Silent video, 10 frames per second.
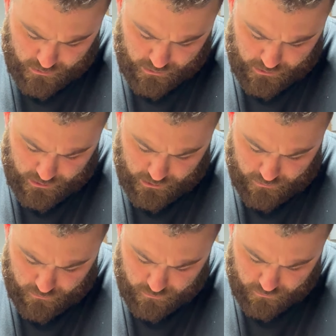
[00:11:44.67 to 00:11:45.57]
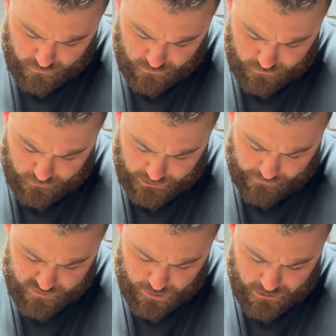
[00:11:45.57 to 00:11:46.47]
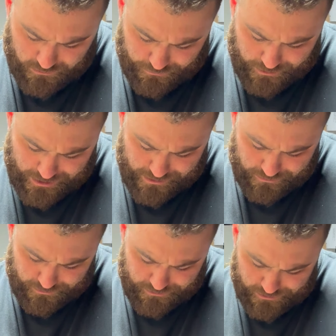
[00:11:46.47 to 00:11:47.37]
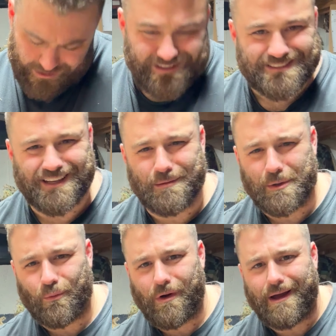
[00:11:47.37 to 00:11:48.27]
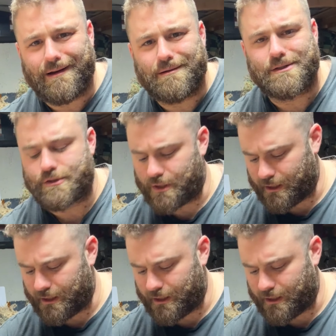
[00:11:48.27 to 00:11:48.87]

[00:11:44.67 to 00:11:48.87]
and leaves being on the ground, it's going to be wet. Try to